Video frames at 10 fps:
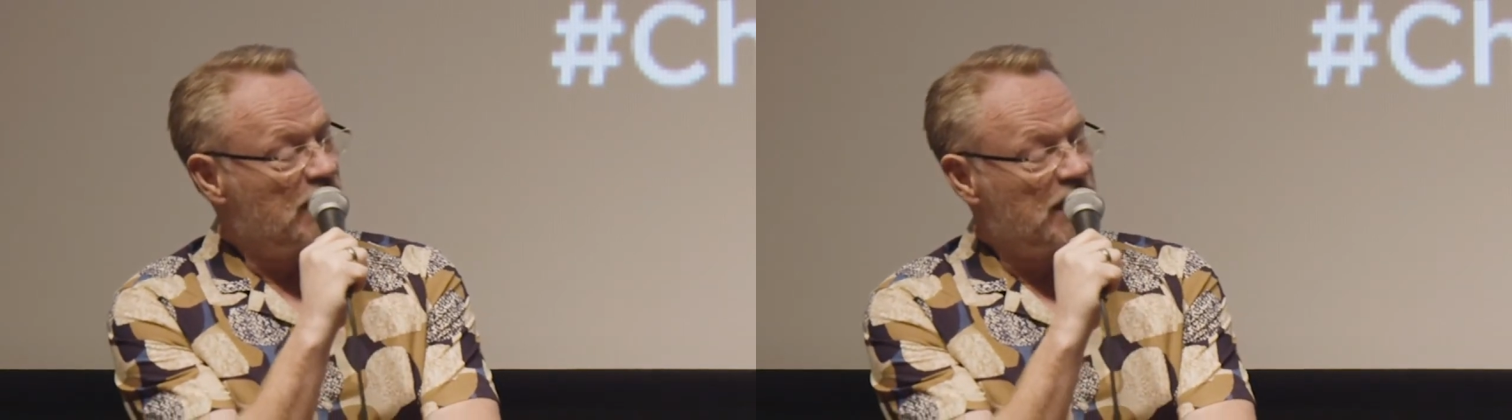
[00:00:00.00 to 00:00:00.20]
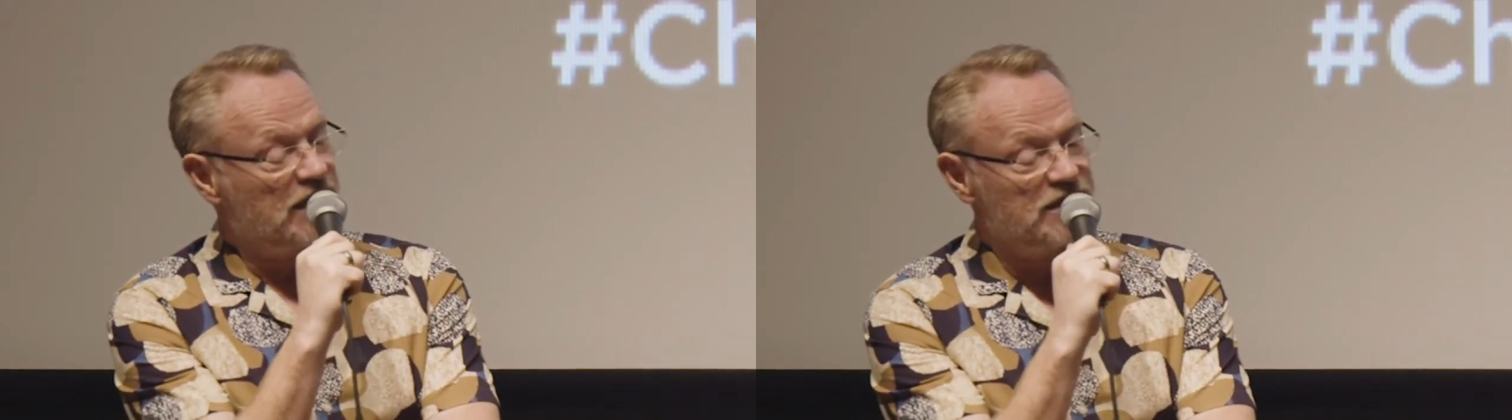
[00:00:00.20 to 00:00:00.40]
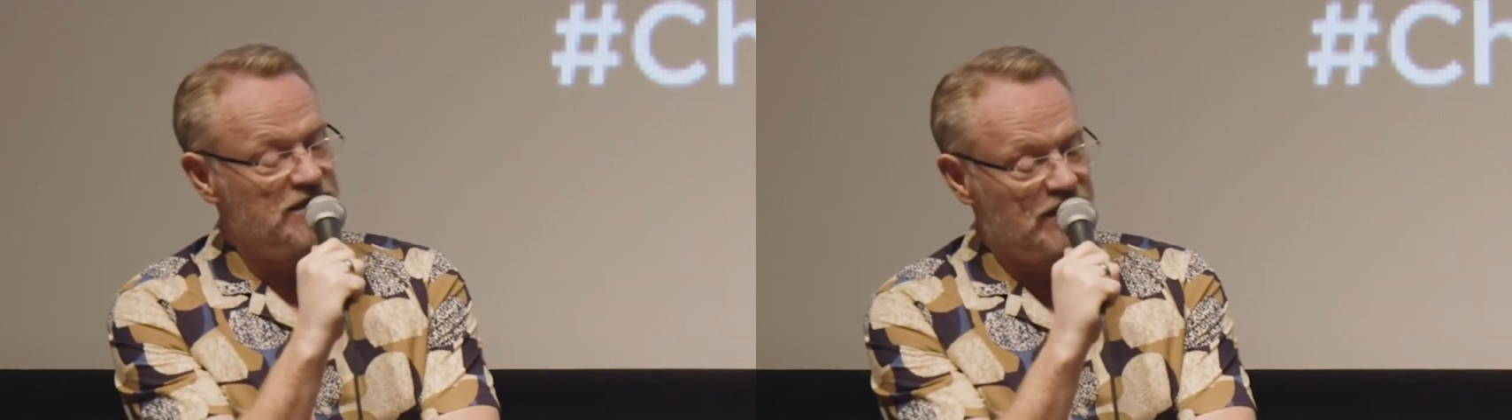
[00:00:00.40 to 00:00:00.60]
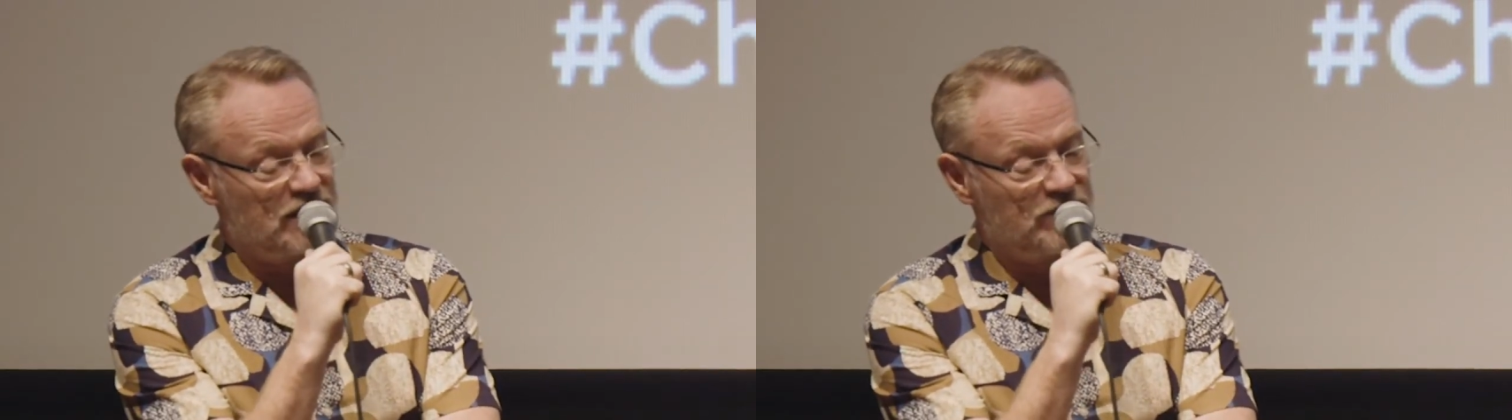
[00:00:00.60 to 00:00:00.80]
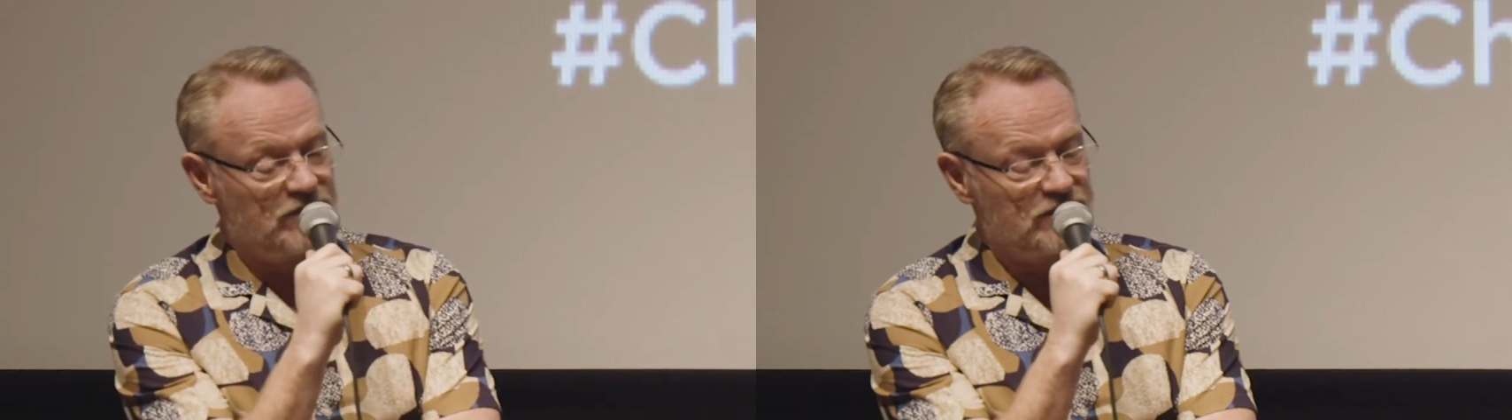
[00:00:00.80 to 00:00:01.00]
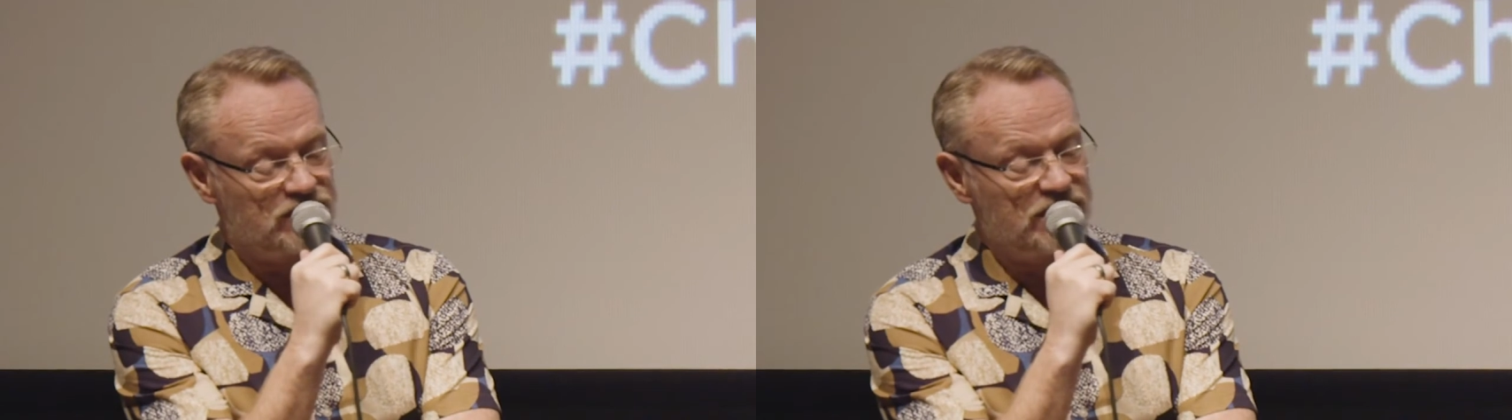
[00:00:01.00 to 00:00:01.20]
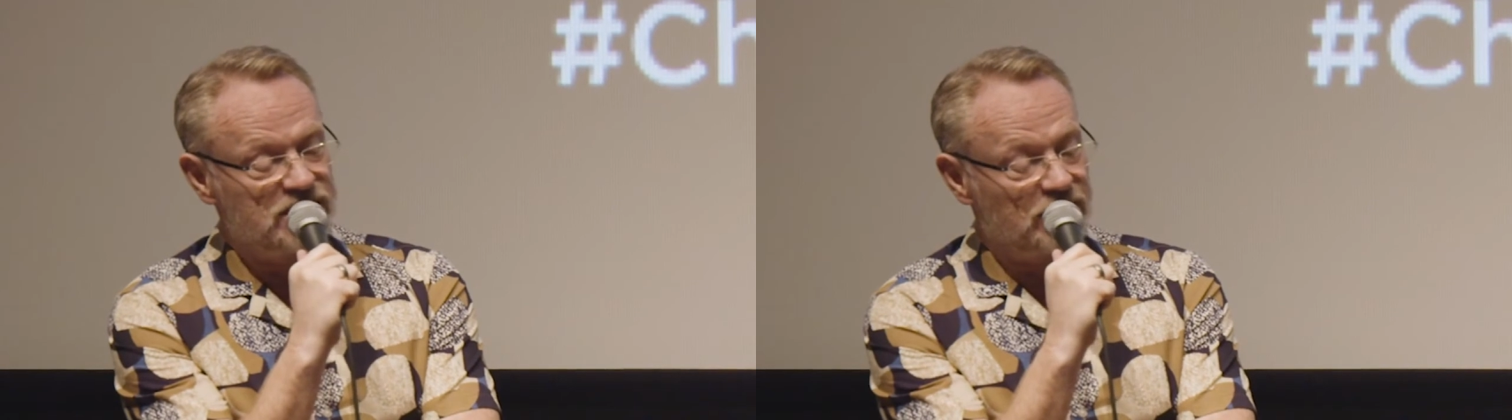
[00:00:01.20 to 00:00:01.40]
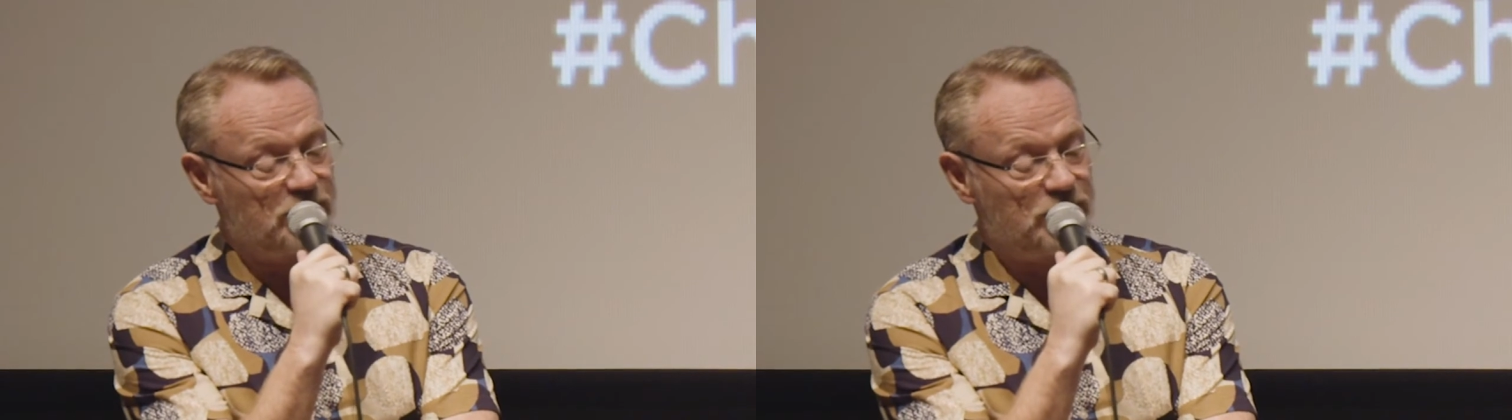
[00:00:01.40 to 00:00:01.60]
and um, she'd
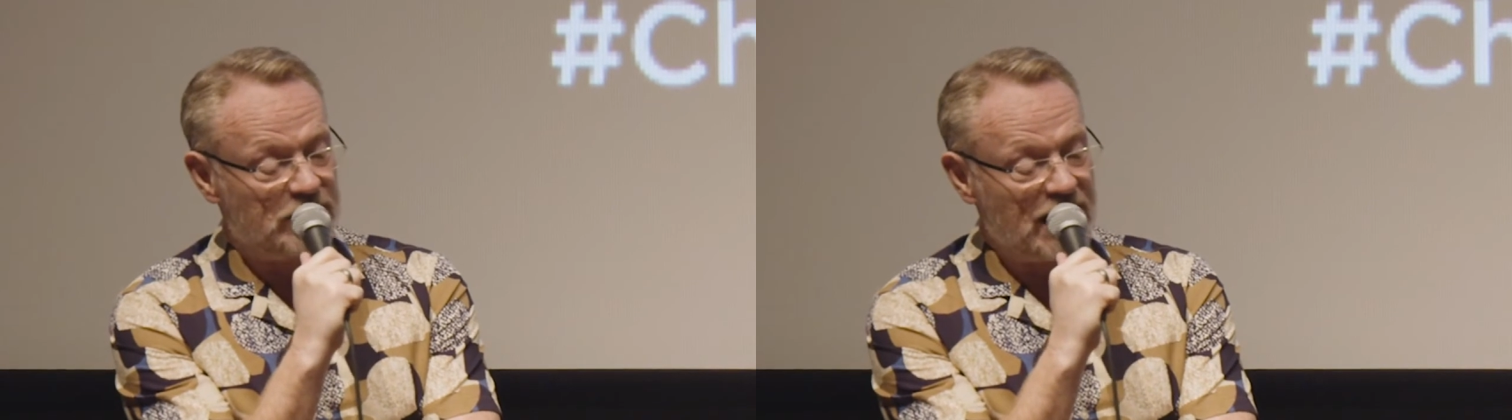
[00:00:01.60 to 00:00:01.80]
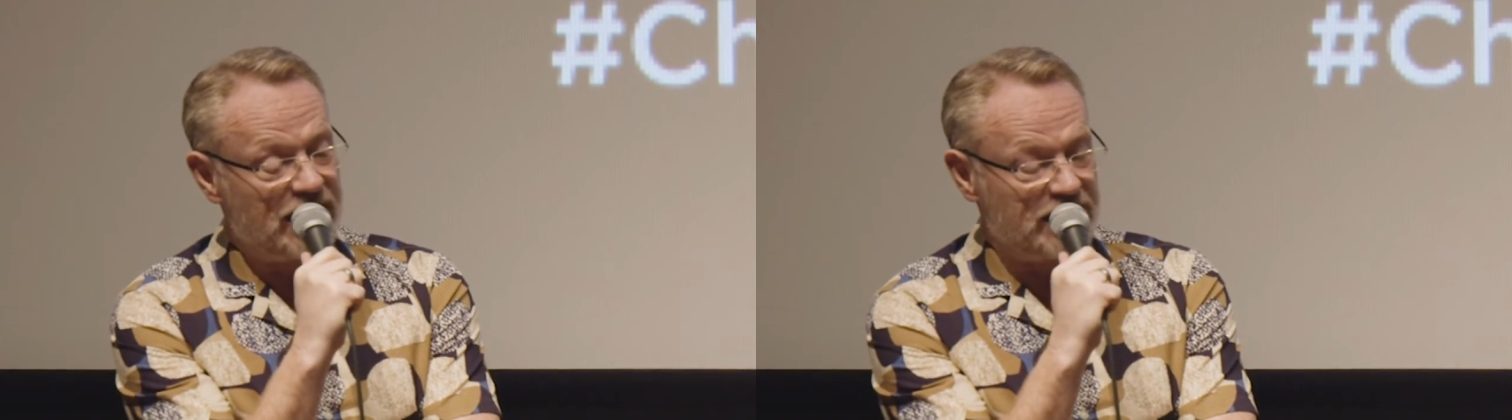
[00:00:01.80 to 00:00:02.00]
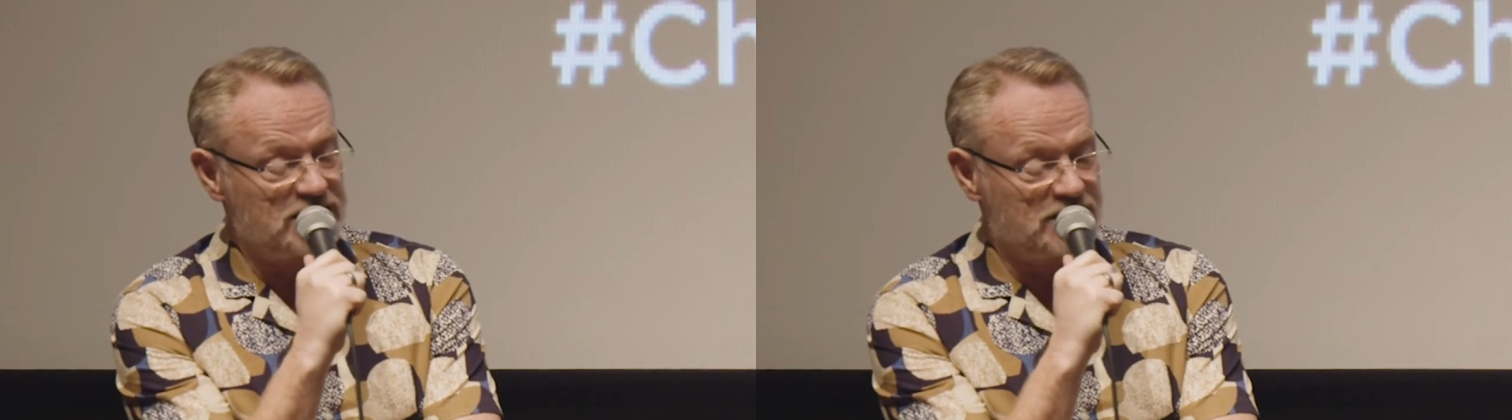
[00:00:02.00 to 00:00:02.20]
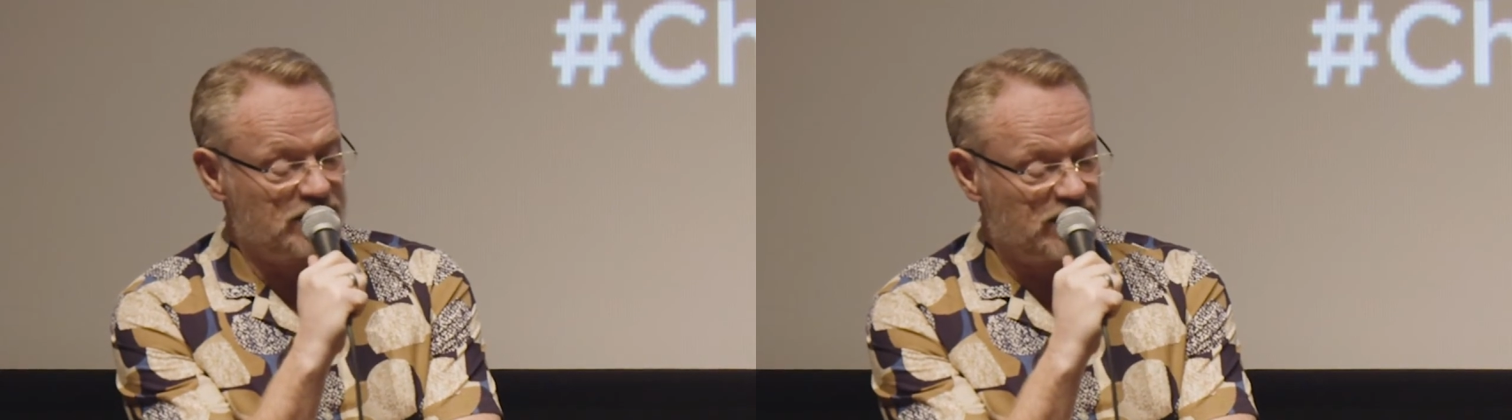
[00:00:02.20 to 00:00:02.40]
done plays and